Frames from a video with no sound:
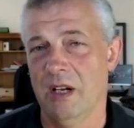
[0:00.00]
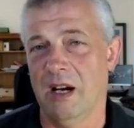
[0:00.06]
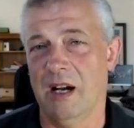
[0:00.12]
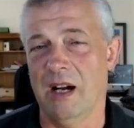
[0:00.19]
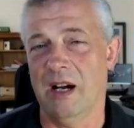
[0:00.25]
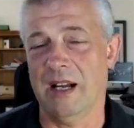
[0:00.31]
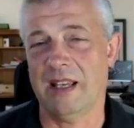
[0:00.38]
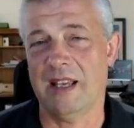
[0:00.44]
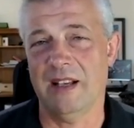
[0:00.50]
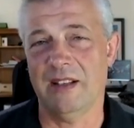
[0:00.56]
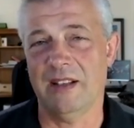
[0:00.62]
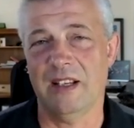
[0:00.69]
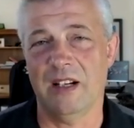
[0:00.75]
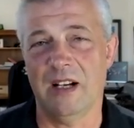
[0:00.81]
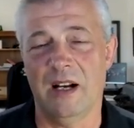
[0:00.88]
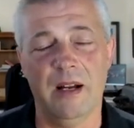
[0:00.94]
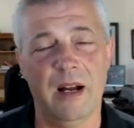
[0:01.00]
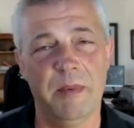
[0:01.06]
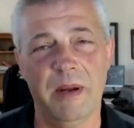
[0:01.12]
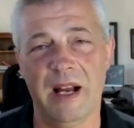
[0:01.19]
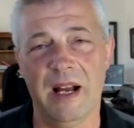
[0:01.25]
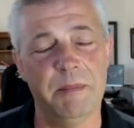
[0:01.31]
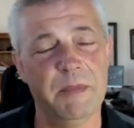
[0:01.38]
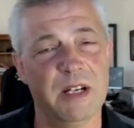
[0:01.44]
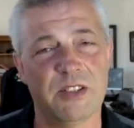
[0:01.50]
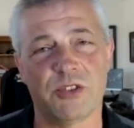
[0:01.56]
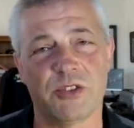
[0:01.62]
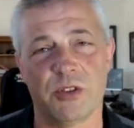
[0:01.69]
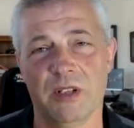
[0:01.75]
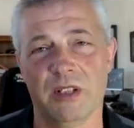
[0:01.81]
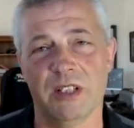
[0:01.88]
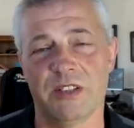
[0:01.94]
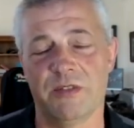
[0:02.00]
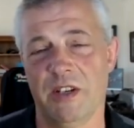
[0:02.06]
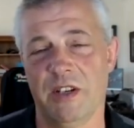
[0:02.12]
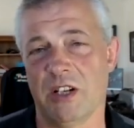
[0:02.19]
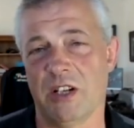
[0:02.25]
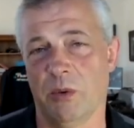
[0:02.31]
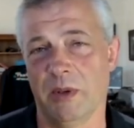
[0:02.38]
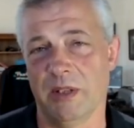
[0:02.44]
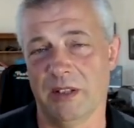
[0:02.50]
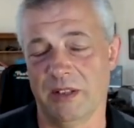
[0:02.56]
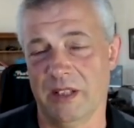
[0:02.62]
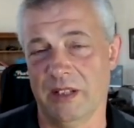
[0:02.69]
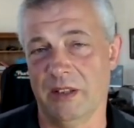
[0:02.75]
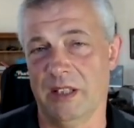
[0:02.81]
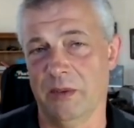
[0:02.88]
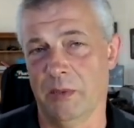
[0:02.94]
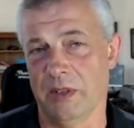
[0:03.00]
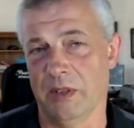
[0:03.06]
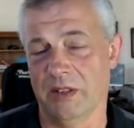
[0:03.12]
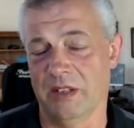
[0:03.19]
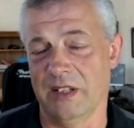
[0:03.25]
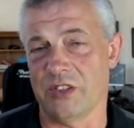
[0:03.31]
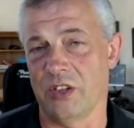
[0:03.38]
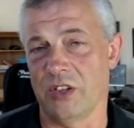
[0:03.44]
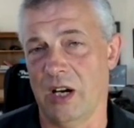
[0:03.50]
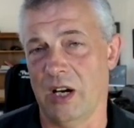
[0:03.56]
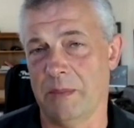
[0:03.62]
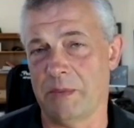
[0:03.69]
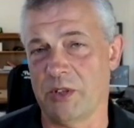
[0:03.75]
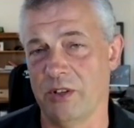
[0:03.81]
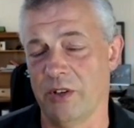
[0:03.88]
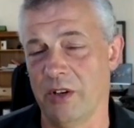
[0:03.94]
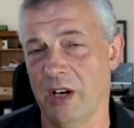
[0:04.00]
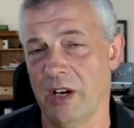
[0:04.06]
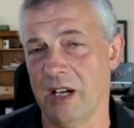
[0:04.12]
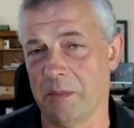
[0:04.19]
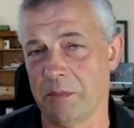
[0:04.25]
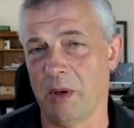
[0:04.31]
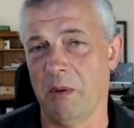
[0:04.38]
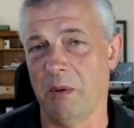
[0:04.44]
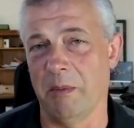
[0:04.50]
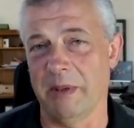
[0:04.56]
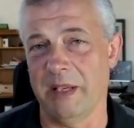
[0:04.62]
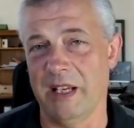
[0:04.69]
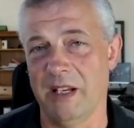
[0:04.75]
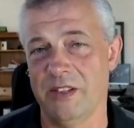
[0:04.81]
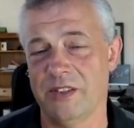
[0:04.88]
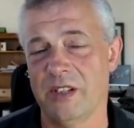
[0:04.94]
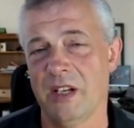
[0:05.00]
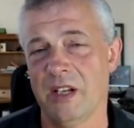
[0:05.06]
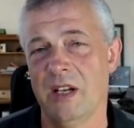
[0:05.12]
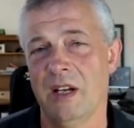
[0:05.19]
I can't think, I mean, I'm not certain on this vehicle whether it's an option or not. It probably is.